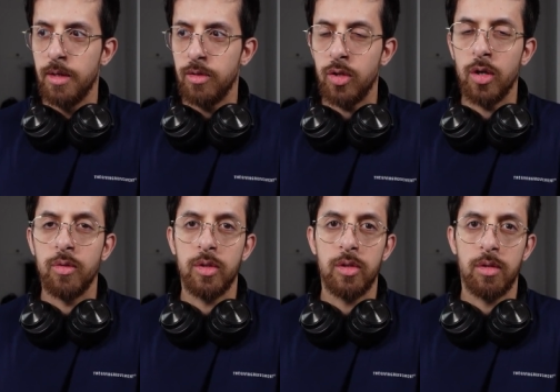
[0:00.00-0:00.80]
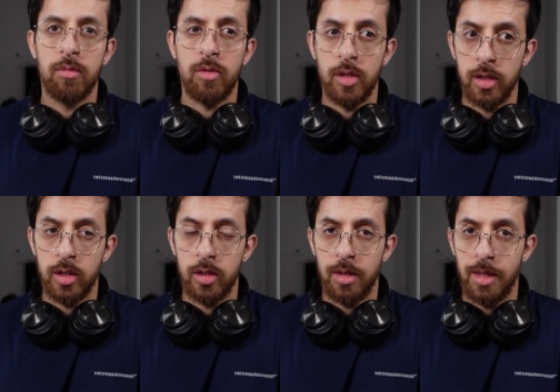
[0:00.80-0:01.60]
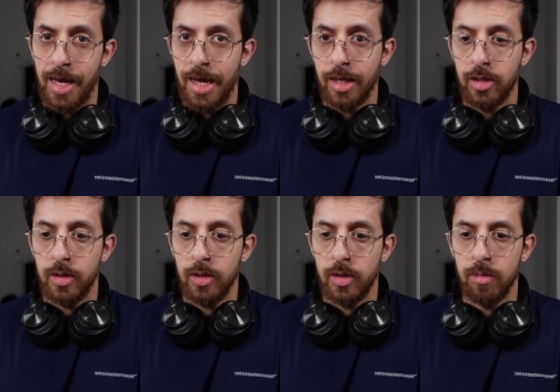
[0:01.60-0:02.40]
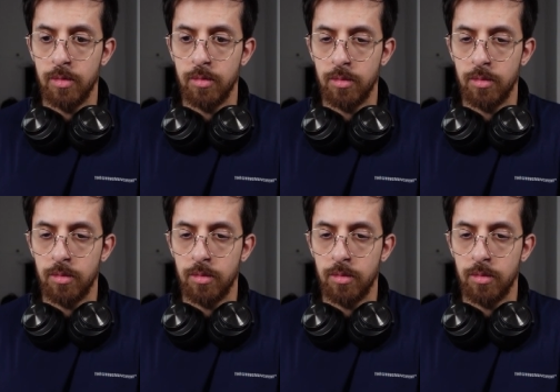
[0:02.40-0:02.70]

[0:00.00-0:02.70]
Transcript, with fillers: don't judge the actions,